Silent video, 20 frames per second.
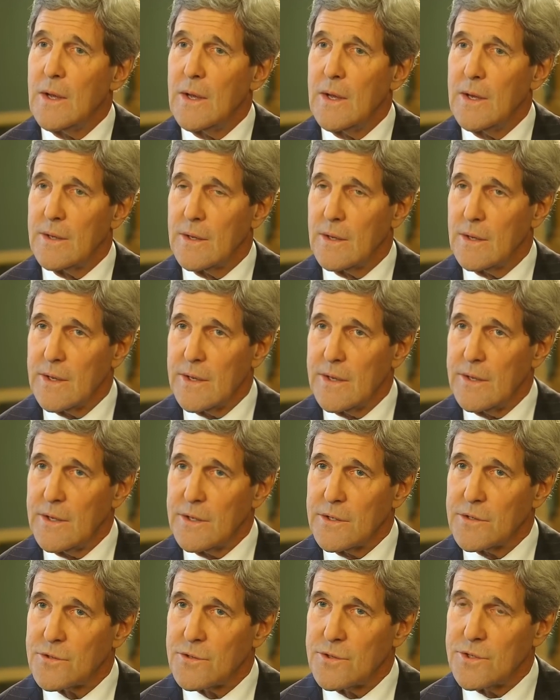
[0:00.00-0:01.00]
and a
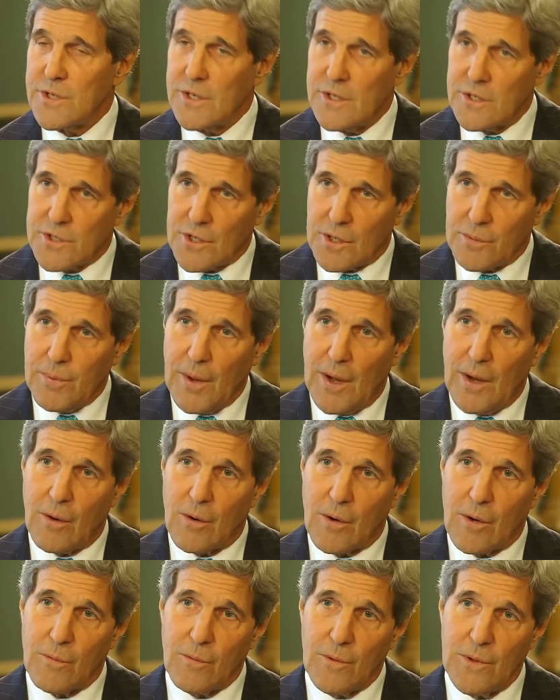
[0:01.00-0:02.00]
leading strategic
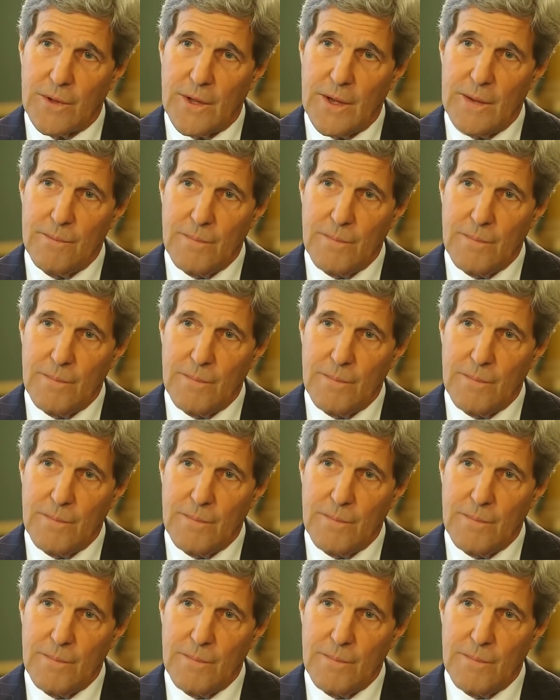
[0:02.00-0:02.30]
power with a